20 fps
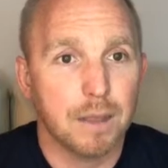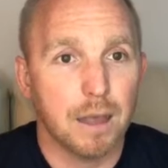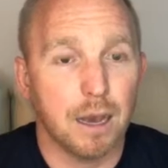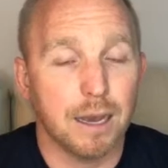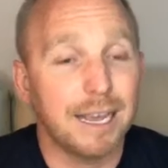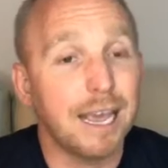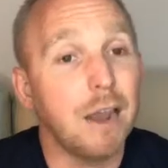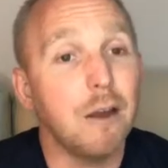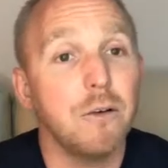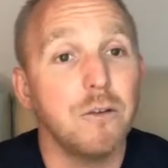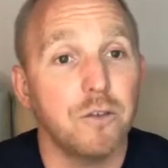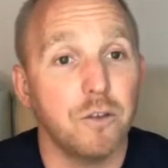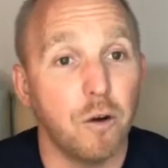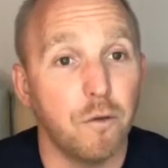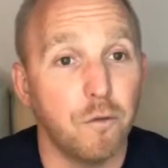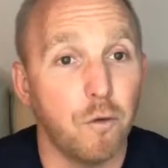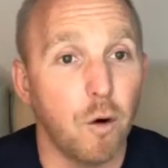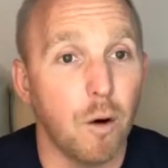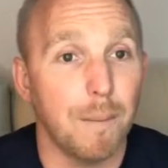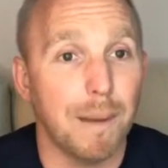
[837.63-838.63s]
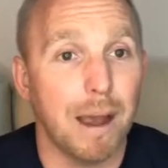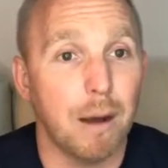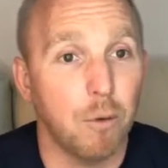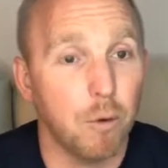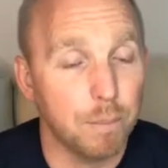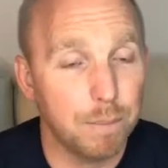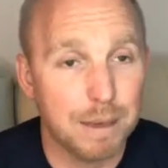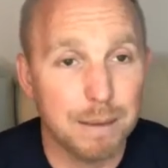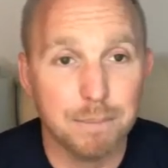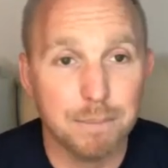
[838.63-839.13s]
a carousel format
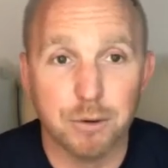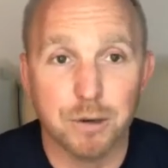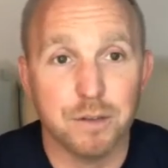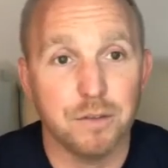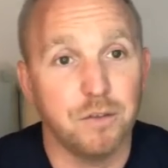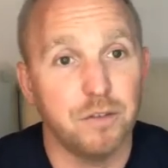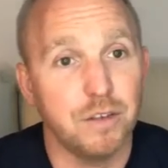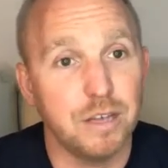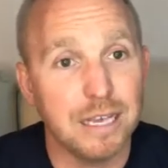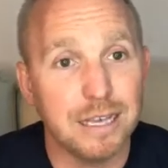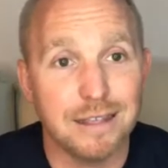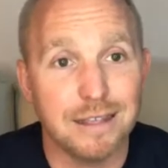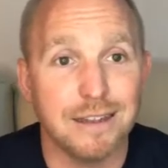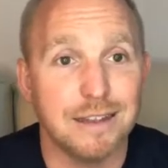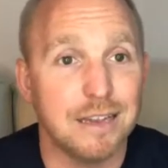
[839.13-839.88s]
where people could see the